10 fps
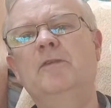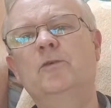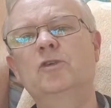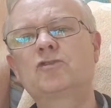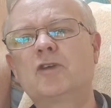you
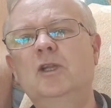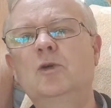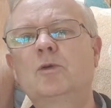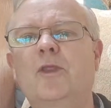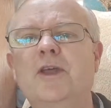want to try
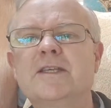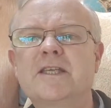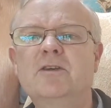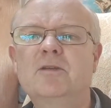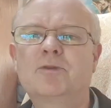local things
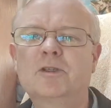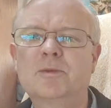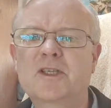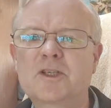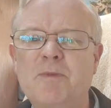out, you'll probably be
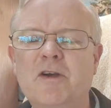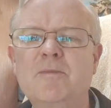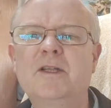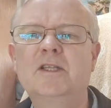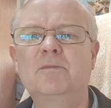
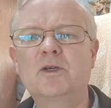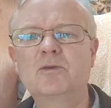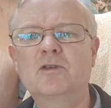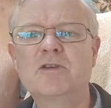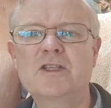experimenting. You'll be going
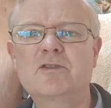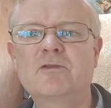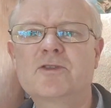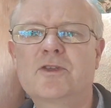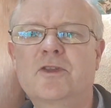to
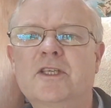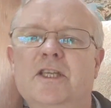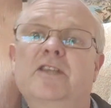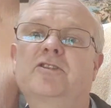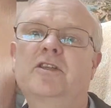restaurants and things like
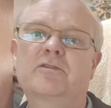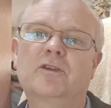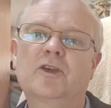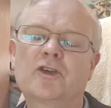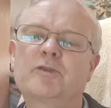that. So that's going to
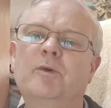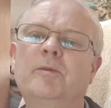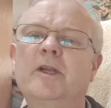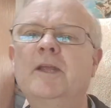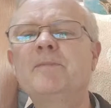cost more
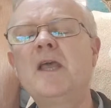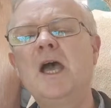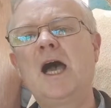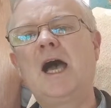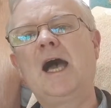money.
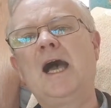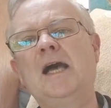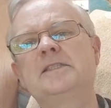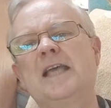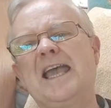
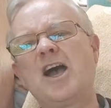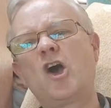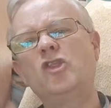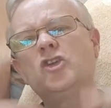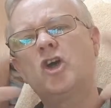And
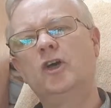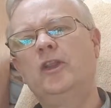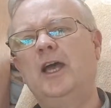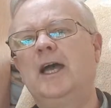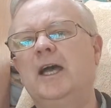on the
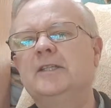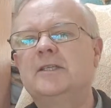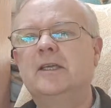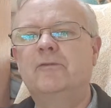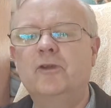other hand,
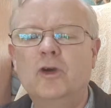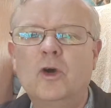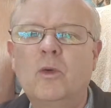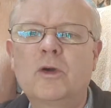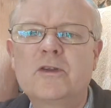if you're
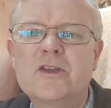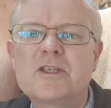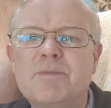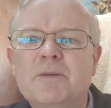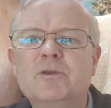one of these
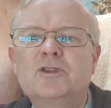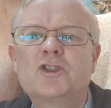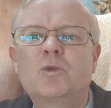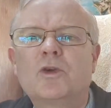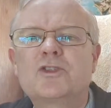people who
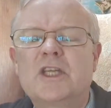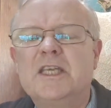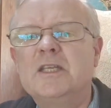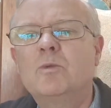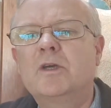just wants to
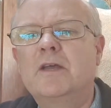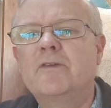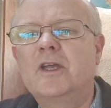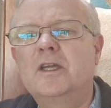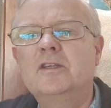eat
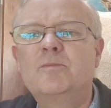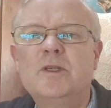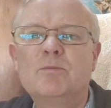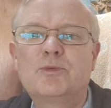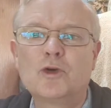whatever you've
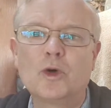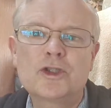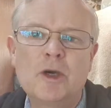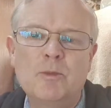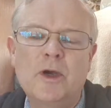been brought
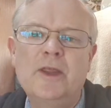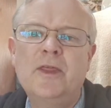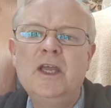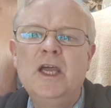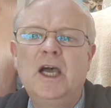up with,
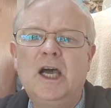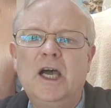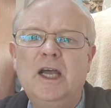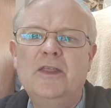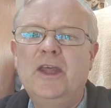
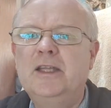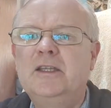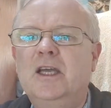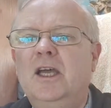then